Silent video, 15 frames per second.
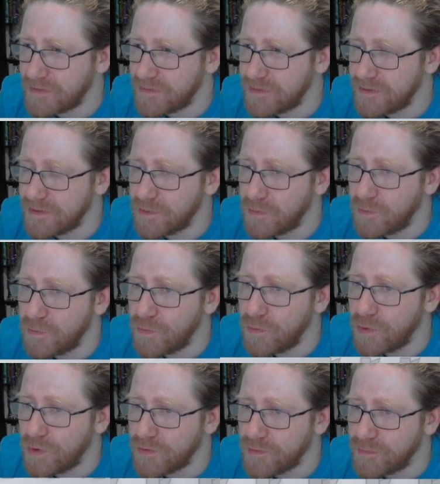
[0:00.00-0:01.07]
the
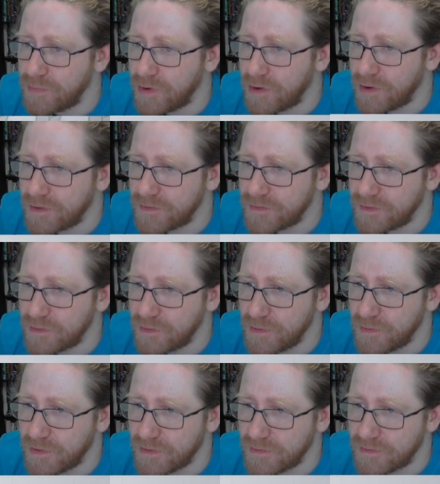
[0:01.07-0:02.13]
one part we
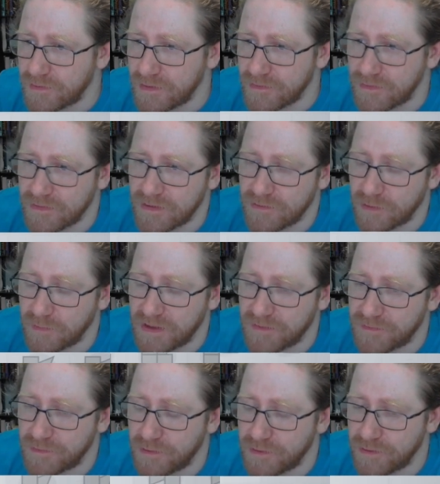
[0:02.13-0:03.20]
want is in the top
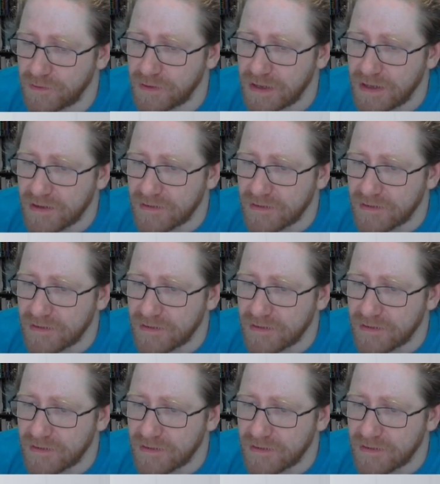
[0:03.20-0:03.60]
left corner.